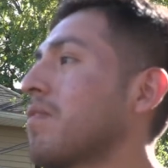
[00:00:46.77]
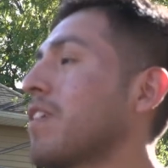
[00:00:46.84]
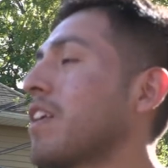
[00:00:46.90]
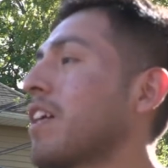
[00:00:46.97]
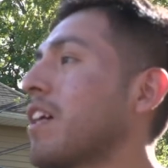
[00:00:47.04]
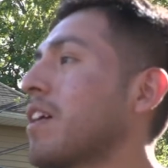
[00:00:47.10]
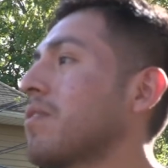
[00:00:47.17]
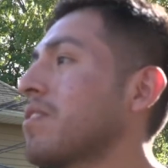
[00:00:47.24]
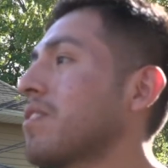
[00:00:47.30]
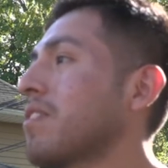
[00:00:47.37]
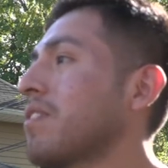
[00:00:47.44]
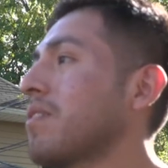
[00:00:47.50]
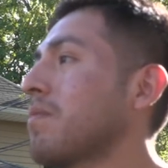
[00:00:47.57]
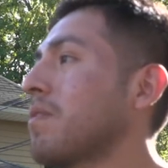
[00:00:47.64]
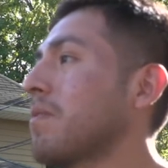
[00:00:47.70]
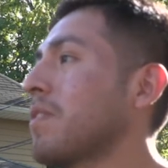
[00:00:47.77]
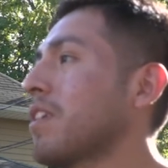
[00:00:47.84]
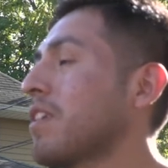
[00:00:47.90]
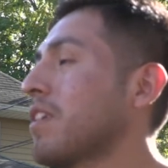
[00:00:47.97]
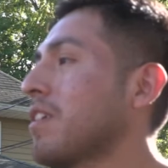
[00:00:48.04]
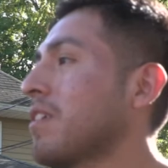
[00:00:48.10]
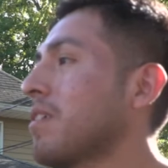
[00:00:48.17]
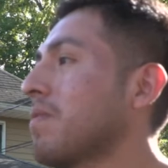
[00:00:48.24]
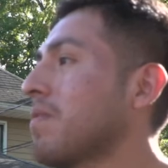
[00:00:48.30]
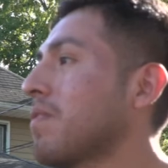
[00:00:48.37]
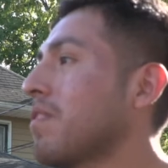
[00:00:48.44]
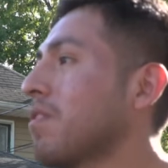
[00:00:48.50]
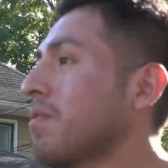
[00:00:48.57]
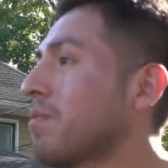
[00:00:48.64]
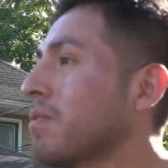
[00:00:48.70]
red house there, maybe like a, a
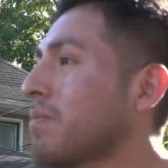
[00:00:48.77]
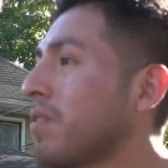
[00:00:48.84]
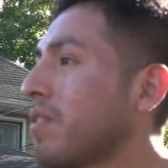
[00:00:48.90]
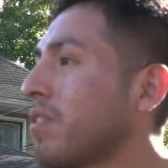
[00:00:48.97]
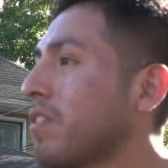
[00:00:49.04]
little small